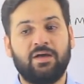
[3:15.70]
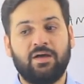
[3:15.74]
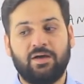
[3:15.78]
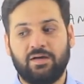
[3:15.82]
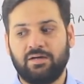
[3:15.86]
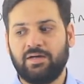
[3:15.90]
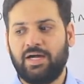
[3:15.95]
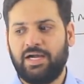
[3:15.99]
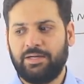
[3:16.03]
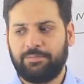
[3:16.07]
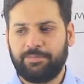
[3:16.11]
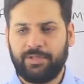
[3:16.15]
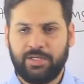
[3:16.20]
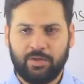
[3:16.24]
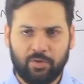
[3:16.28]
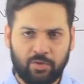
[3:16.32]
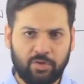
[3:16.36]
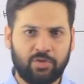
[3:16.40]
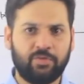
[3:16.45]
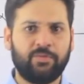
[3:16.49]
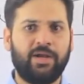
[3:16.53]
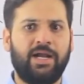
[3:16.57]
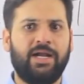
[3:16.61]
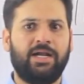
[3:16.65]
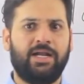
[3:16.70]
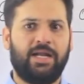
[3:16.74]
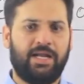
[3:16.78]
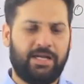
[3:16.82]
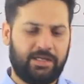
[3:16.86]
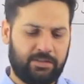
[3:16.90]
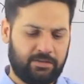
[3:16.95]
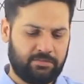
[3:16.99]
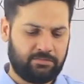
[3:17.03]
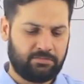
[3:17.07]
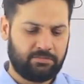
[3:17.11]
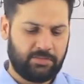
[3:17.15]

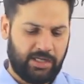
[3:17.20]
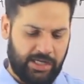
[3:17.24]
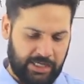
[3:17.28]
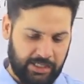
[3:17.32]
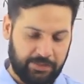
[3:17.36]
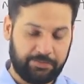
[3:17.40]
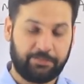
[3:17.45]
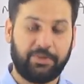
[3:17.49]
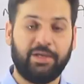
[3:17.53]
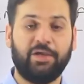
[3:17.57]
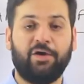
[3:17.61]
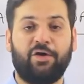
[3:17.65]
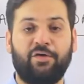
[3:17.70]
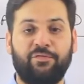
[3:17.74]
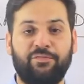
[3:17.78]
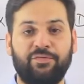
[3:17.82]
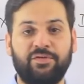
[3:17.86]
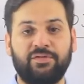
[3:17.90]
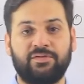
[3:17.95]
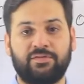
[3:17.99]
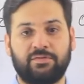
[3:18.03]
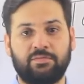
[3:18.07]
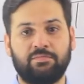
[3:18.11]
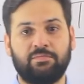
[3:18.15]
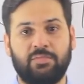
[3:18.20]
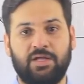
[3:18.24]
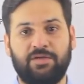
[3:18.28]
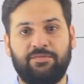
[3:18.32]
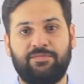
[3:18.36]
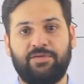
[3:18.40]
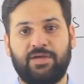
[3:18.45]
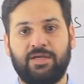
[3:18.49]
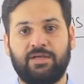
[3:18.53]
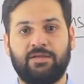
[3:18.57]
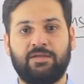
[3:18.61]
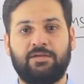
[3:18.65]
And at my office,
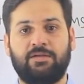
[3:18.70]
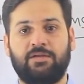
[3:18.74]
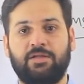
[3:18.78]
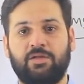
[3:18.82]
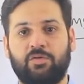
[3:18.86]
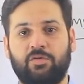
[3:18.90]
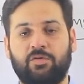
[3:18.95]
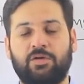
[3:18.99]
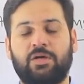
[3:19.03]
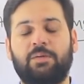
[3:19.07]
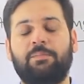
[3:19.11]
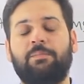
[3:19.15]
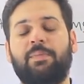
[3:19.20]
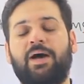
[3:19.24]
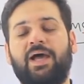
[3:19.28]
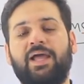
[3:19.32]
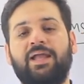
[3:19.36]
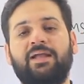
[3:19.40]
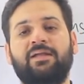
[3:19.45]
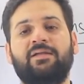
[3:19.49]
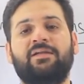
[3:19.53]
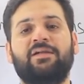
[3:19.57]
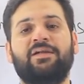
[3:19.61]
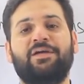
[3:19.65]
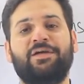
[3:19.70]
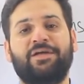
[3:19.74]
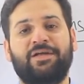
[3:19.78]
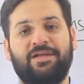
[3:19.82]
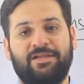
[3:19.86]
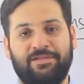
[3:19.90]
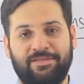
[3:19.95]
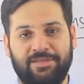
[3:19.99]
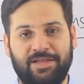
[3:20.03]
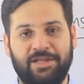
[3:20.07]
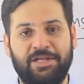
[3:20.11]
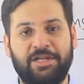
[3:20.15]
if I, you know, combine
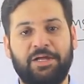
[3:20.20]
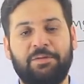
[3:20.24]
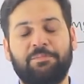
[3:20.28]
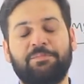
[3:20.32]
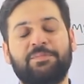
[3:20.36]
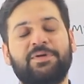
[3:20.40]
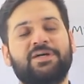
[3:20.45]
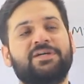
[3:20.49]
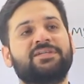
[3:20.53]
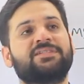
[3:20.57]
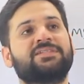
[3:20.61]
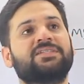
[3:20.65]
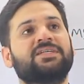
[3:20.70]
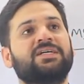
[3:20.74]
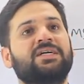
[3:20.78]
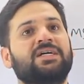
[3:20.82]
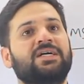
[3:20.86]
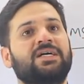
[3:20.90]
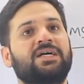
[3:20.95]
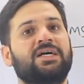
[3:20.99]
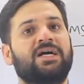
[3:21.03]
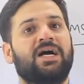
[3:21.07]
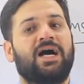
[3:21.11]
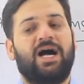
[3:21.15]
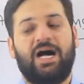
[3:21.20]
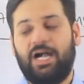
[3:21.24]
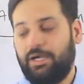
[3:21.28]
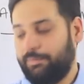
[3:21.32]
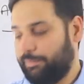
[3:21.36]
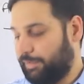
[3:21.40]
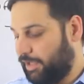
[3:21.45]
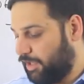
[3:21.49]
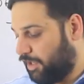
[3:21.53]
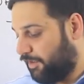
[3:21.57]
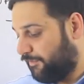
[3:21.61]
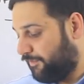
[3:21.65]
the numbers. At
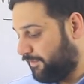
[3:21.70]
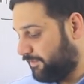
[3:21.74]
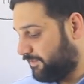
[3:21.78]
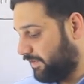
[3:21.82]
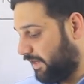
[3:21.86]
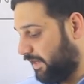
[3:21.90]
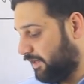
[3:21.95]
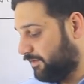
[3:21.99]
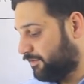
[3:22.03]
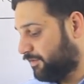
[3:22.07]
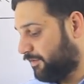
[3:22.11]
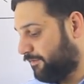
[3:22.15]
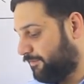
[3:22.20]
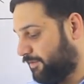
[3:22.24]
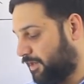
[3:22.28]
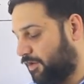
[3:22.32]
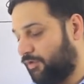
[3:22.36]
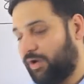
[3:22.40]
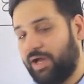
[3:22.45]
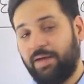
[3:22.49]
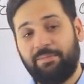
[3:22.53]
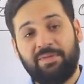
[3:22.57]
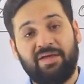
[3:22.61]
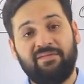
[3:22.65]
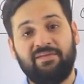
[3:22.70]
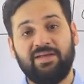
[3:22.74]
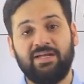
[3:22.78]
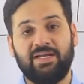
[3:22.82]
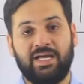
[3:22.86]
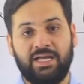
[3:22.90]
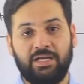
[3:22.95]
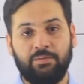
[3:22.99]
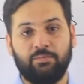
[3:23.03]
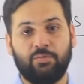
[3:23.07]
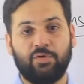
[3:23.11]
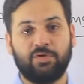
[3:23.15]
my office as of now, I'm having
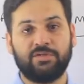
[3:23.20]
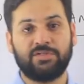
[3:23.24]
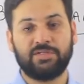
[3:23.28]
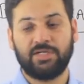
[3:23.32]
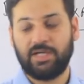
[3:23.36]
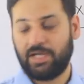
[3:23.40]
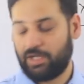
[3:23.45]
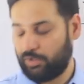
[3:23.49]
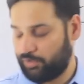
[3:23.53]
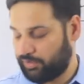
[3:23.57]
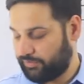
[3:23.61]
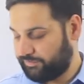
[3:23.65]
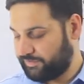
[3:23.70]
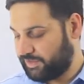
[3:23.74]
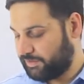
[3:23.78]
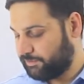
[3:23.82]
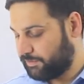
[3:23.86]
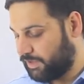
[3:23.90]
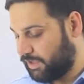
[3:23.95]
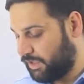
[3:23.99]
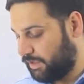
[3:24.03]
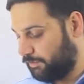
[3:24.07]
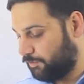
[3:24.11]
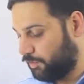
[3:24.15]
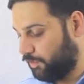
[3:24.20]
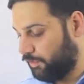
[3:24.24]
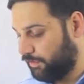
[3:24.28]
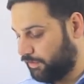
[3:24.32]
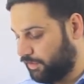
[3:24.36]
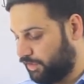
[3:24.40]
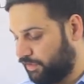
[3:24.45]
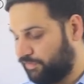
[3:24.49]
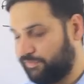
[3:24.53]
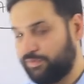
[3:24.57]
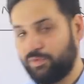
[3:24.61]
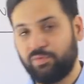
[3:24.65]
9 books. Out of them, I'm going
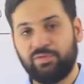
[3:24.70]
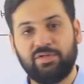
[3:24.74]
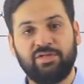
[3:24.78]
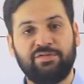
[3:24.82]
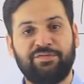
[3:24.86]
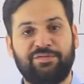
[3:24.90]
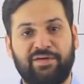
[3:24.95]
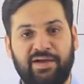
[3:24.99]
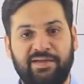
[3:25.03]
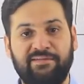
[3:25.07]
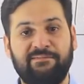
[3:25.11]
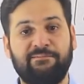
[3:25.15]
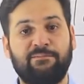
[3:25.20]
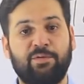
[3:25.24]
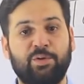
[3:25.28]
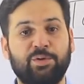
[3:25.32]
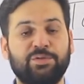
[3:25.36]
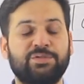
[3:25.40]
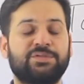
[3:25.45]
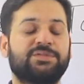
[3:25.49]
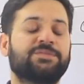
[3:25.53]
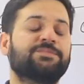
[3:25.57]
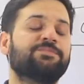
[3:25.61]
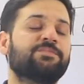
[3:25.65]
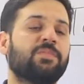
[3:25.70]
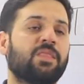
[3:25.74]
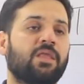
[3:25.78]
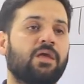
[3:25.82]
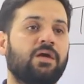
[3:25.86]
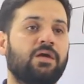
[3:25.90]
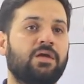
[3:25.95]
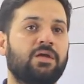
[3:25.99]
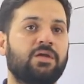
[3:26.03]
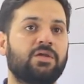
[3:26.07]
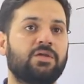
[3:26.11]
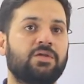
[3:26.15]
to review these 5 books.
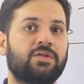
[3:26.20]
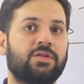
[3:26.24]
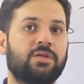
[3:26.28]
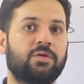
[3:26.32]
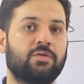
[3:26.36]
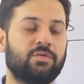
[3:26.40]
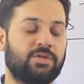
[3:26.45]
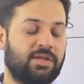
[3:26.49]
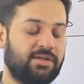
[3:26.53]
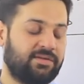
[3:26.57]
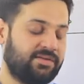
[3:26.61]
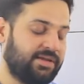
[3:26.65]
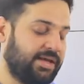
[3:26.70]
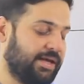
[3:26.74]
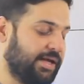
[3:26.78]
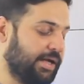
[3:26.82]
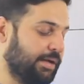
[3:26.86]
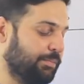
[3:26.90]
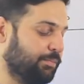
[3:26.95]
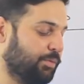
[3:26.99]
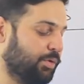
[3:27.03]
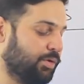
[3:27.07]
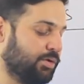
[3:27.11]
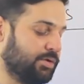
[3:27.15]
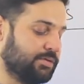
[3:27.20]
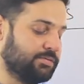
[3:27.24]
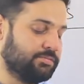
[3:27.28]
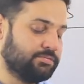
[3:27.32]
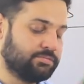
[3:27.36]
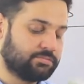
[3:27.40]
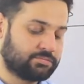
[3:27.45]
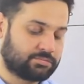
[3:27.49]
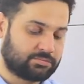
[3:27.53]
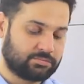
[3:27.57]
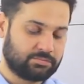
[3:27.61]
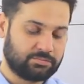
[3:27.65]
So the second
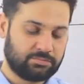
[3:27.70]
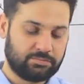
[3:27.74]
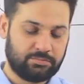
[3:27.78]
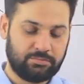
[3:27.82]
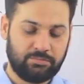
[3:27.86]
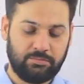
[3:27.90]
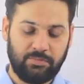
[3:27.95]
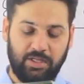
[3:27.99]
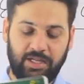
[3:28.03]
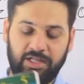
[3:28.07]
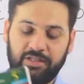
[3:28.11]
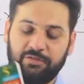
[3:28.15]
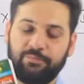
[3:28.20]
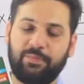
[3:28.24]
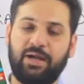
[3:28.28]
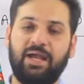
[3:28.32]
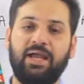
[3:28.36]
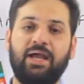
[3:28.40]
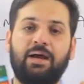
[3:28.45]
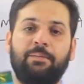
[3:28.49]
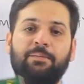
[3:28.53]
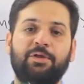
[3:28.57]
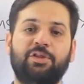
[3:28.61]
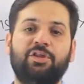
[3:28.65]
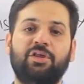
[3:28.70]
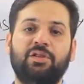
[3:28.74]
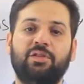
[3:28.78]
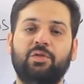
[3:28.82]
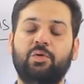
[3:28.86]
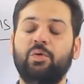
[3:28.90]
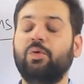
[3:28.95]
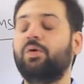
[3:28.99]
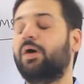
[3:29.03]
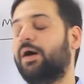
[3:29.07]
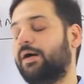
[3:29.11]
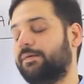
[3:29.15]
book is by Abhijit
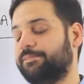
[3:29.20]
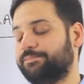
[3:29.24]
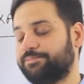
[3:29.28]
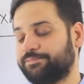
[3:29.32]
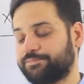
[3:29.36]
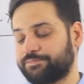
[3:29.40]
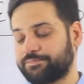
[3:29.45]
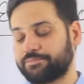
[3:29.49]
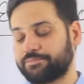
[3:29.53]
Guha.